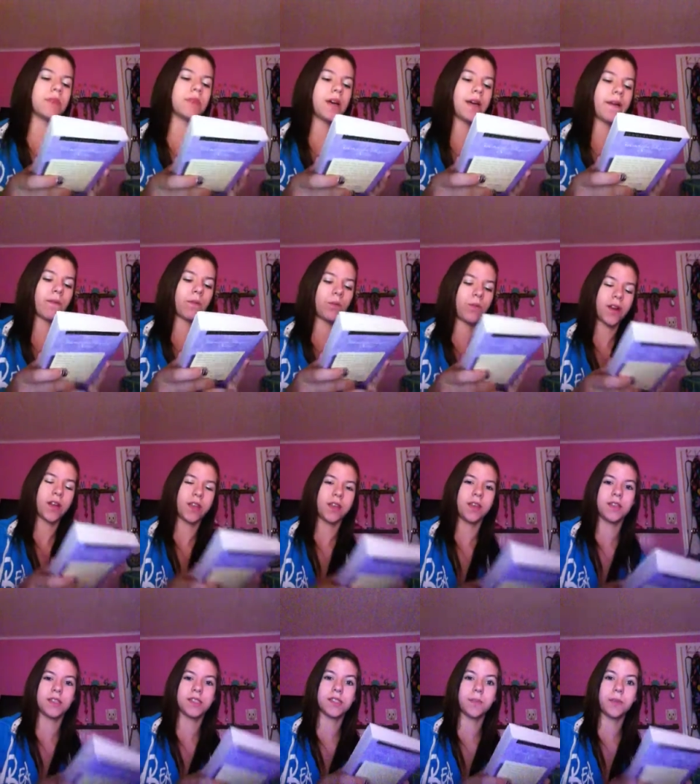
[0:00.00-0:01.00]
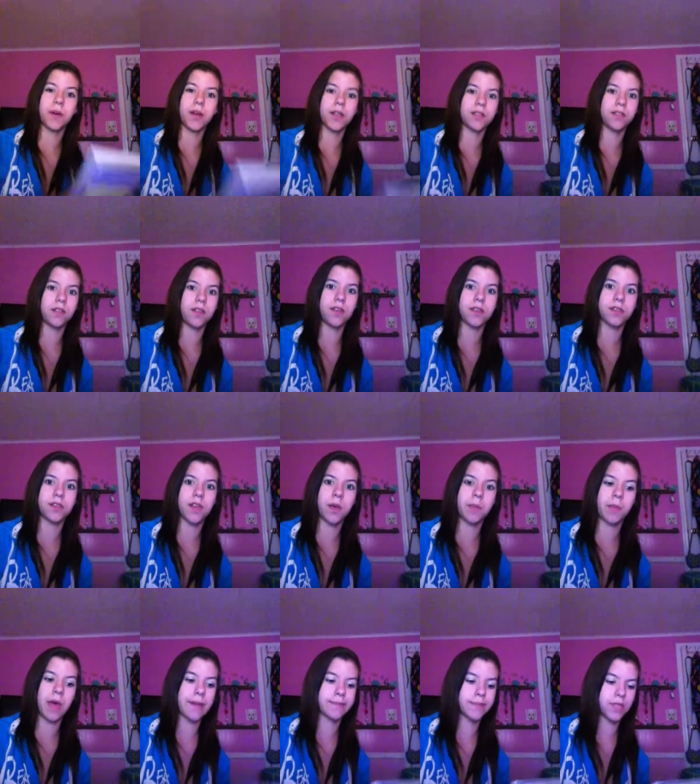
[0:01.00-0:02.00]
I haven't read it yet, surprisingly, because
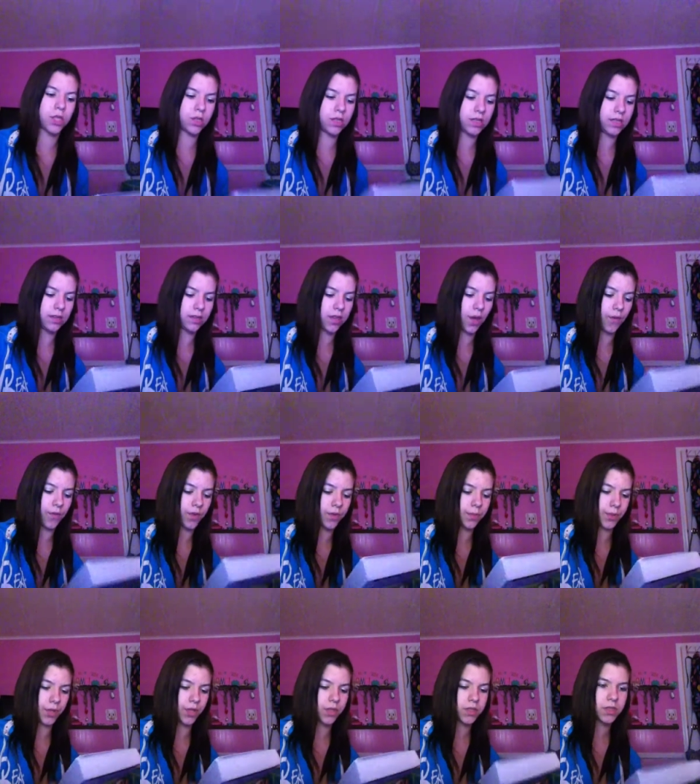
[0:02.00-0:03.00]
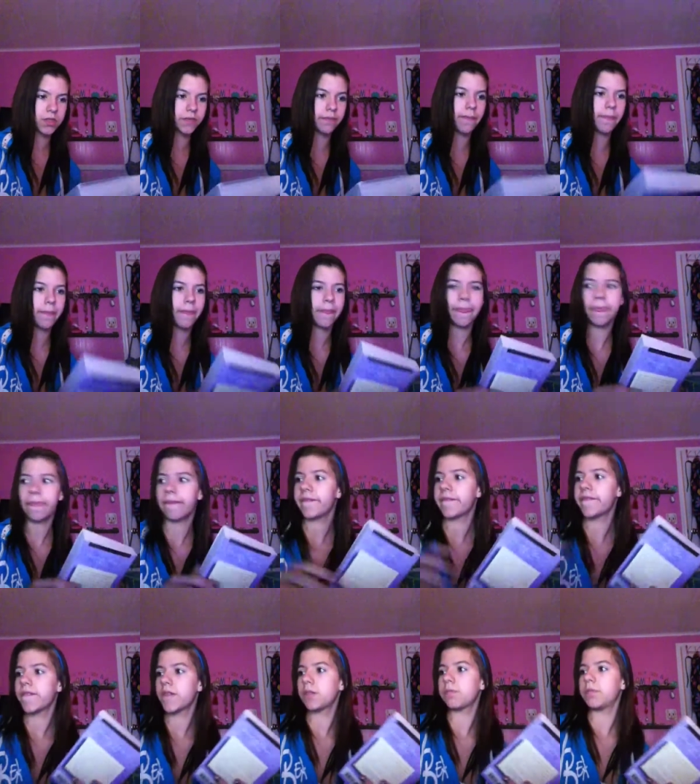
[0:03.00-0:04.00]
I'm absolutely in love with books.
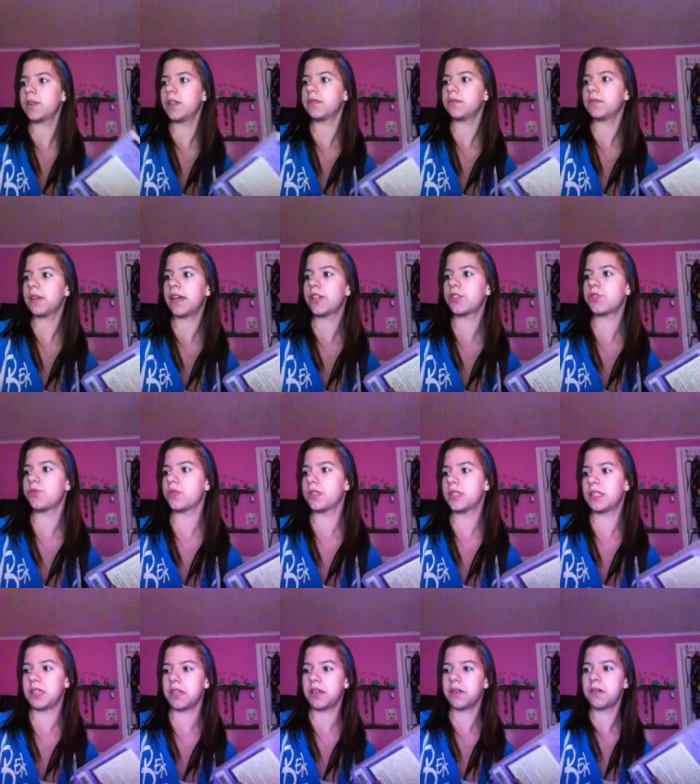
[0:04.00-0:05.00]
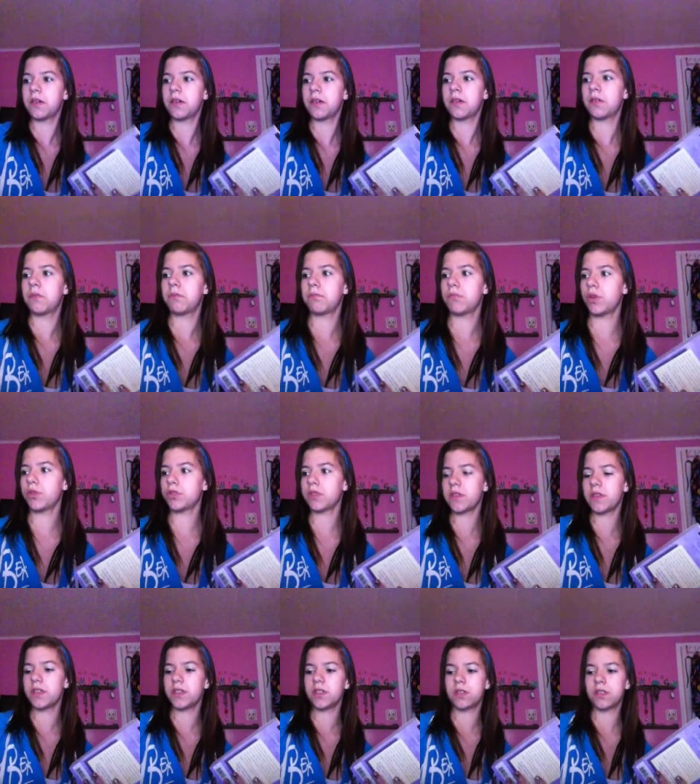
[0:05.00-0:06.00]
But as you see, most
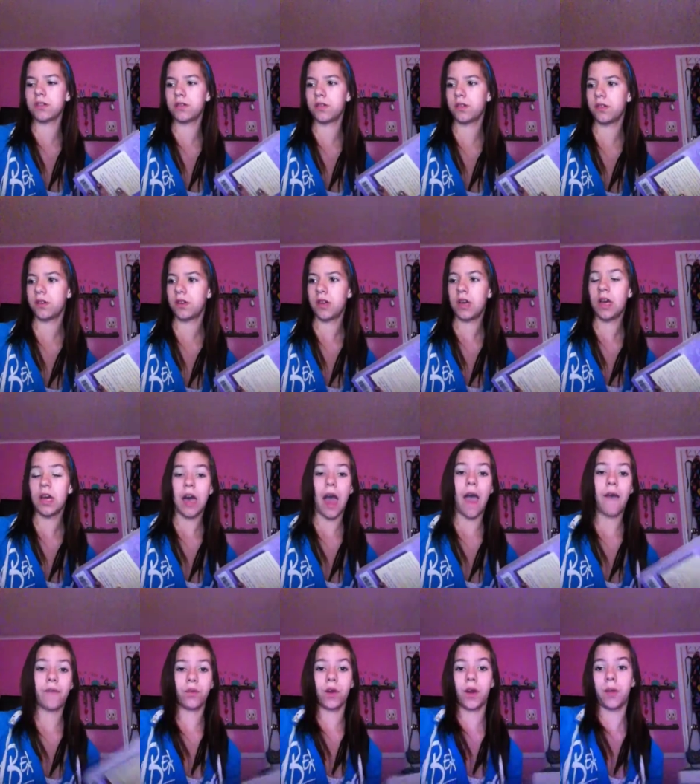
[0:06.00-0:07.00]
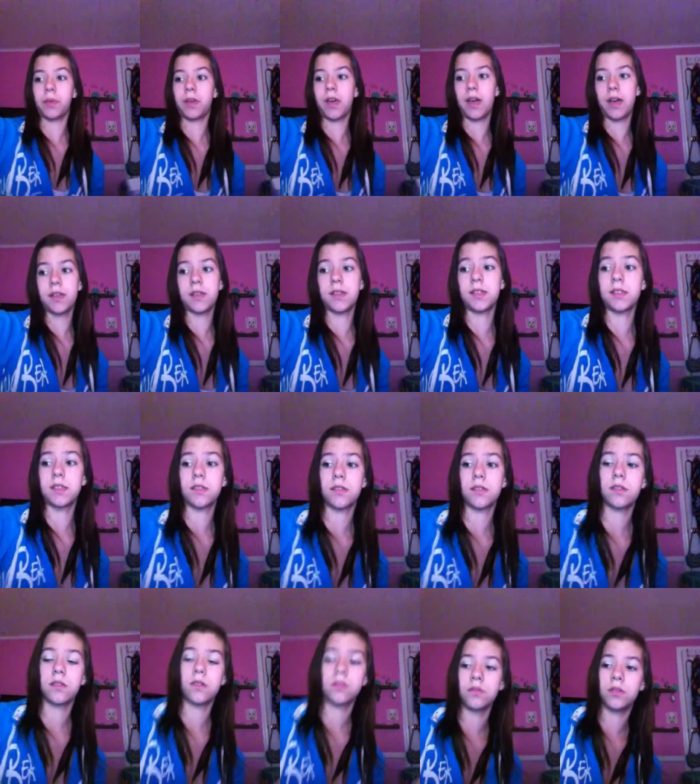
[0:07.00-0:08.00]
of these I haven't read
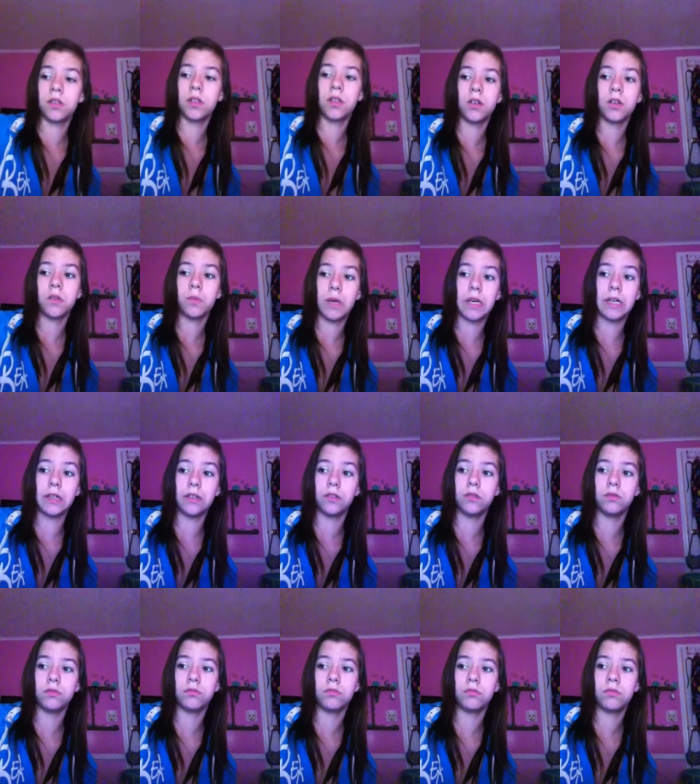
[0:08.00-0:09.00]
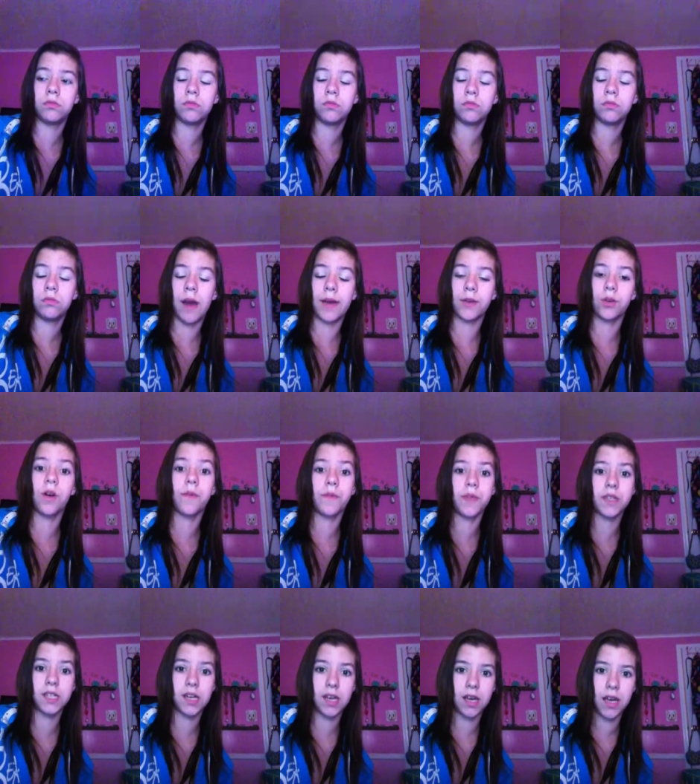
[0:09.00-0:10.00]
because, well, I don't have
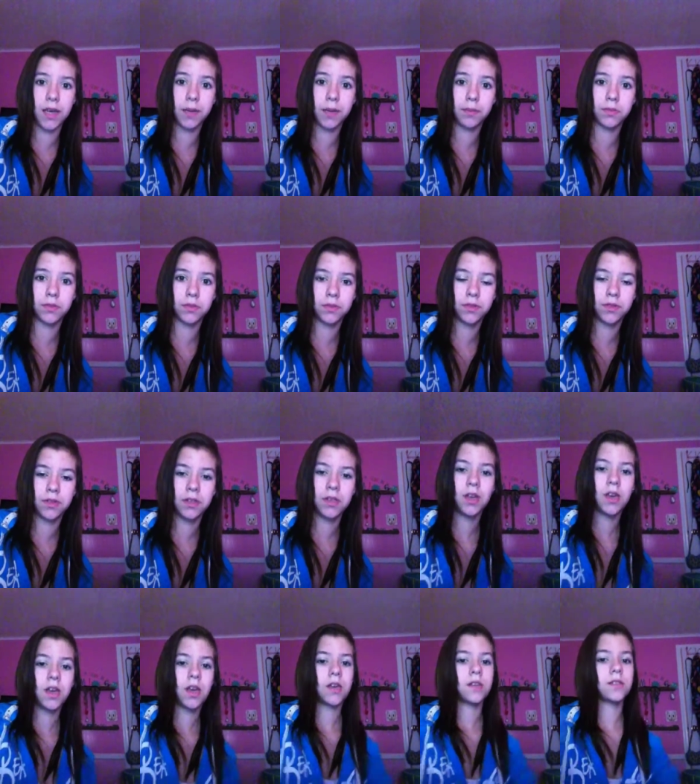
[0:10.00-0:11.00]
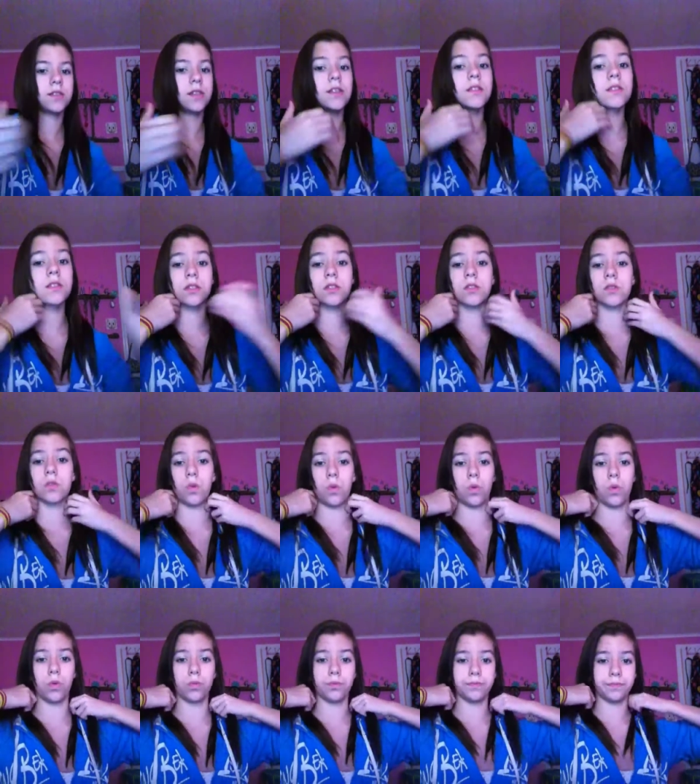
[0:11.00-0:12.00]
the time since
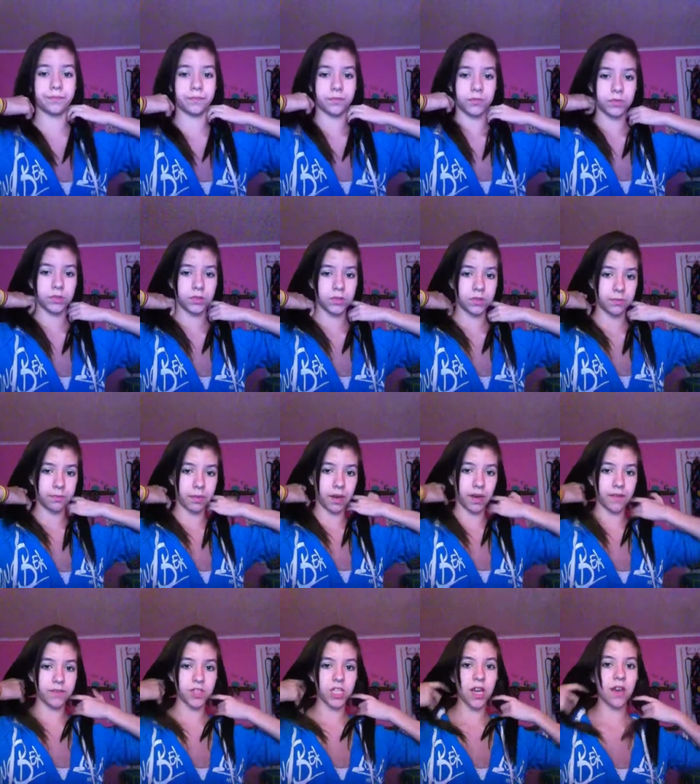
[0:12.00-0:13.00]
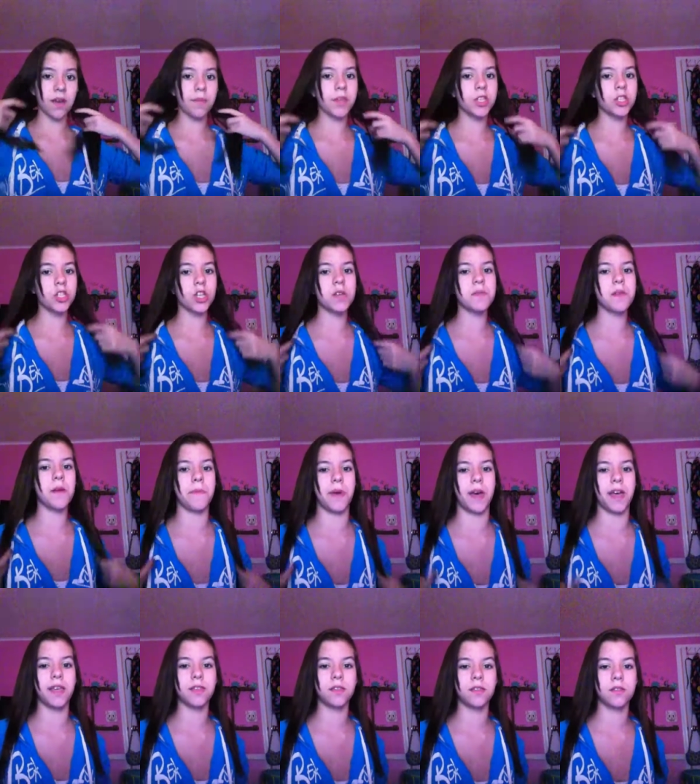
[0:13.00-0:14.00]
school. But I've been trying my
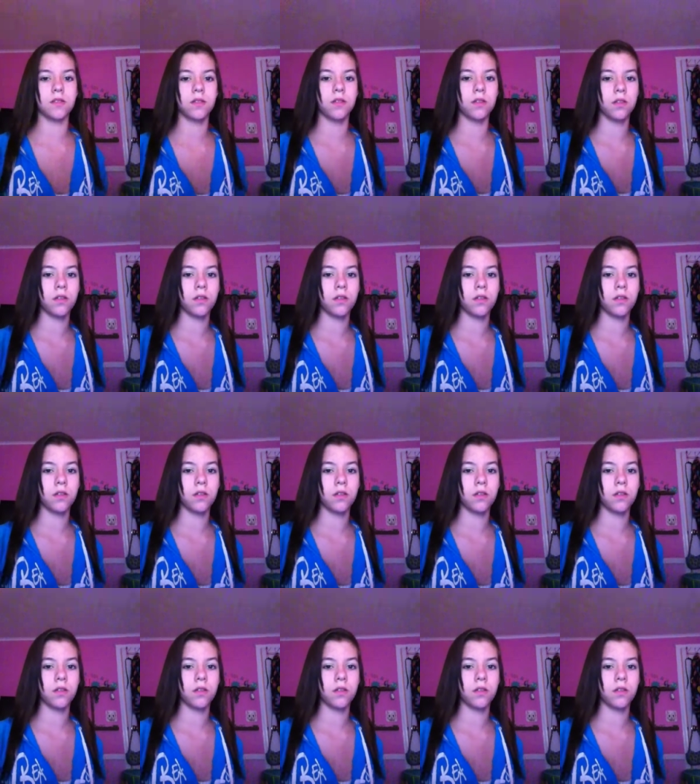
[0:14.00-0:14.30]
best.